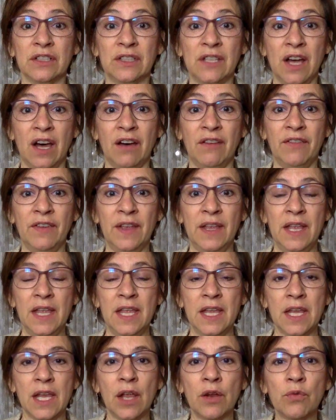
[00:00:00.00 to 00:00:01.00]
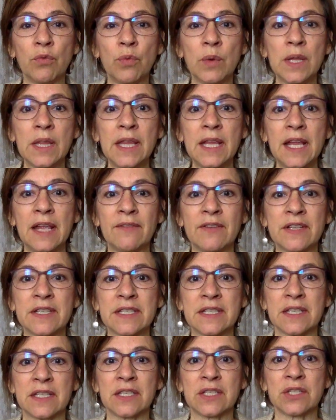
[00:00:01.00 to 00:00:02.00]
love can really give
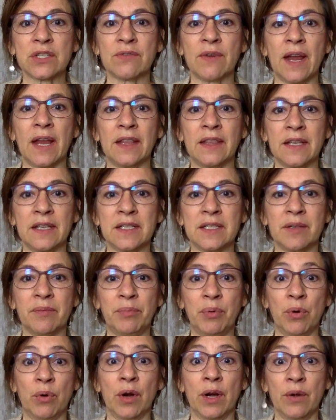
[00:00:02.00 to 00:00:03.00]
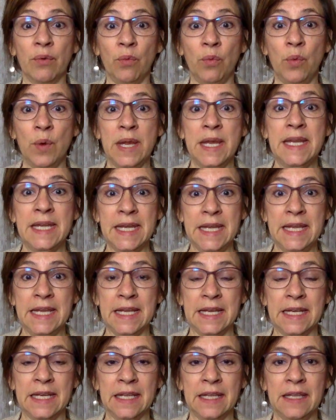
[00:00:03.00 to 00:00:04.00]
us the strength and support we
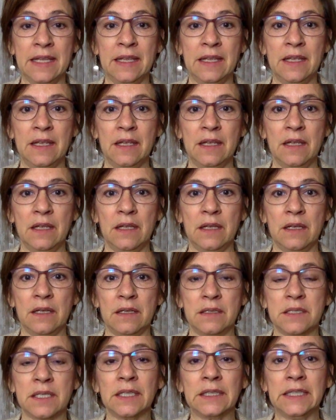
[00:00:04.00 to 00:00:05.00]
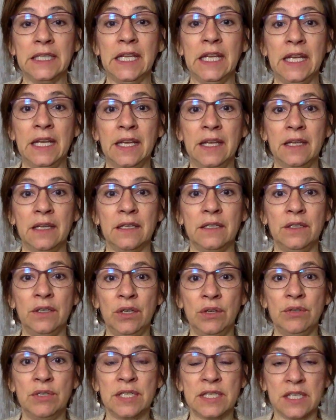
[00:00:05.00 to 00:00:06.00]
need to lead
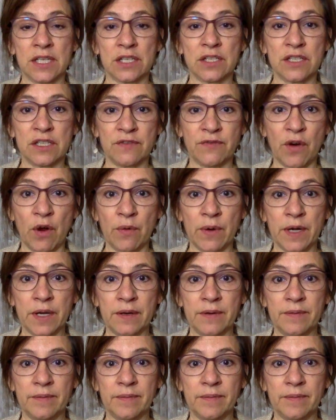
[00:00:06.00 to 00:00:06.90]
new decisions forward.